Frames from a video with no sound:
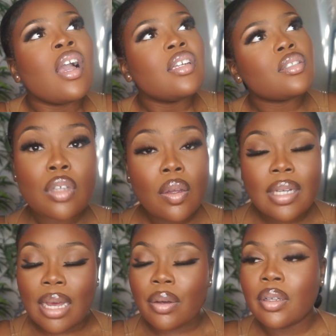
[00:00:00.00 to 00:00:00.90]
So
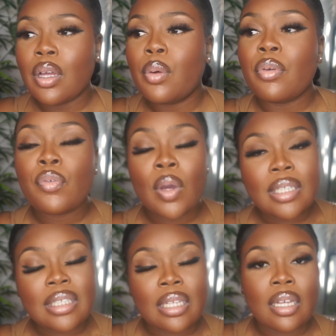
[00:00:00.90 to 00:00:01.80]
now we've got
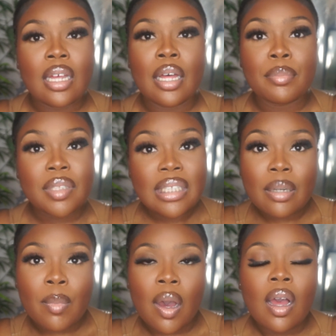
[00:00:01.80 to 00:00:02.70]
into the
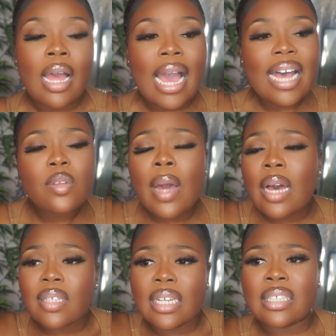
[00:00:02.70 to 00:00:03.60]
cinema. As we're
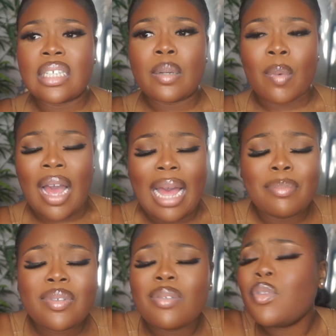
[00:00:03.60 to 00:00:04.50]
outside the cinema,
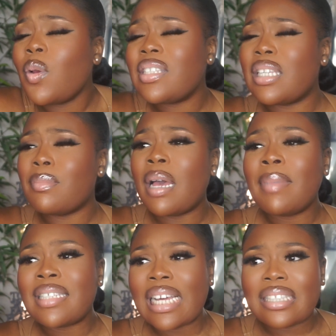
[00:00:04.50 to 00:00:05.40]
I'm noticing my
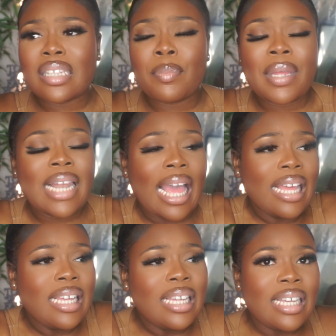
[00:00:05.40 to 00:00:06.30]
man's acting
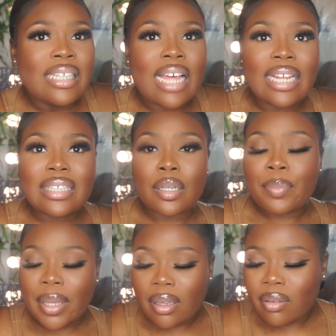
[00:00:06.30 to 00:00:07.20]
a
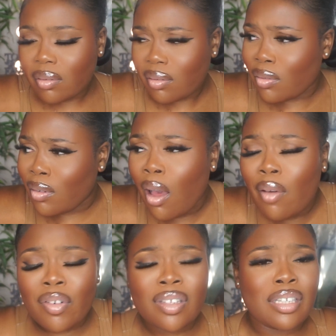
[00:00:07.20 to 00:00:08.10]
bit
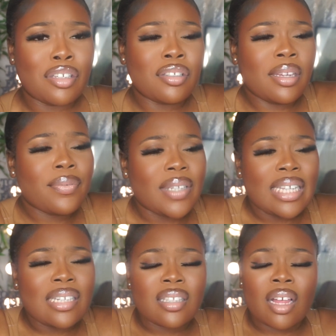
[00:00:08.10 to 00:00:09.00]
nervous and shifty
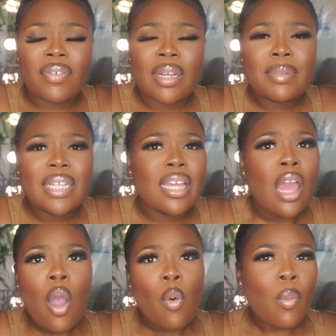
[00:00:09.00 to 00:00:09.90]
and stuff, and I'm thinking,
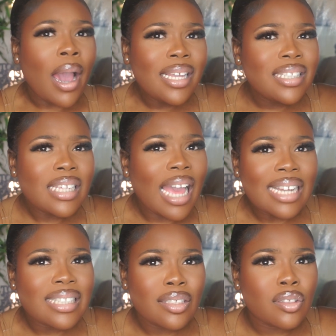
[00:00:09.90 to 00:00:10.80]
why is he
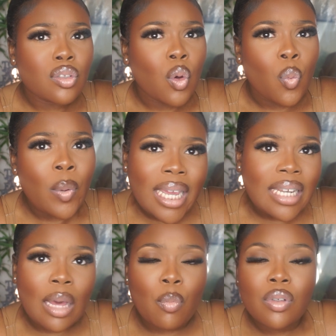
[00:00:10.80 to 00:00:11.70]
acting so
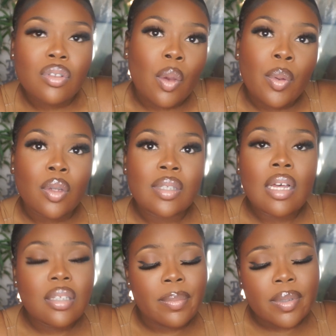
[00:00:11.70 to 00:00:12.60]
weird? Like, what's going on? So I
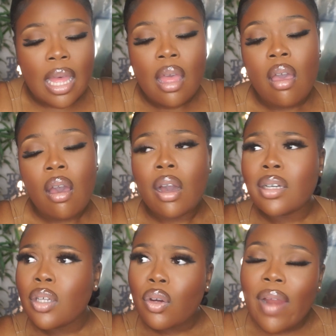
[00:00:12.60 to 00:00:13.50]
asked him, I was like, are
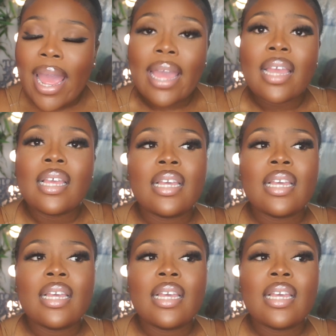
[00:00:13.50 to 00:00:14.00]
you alright?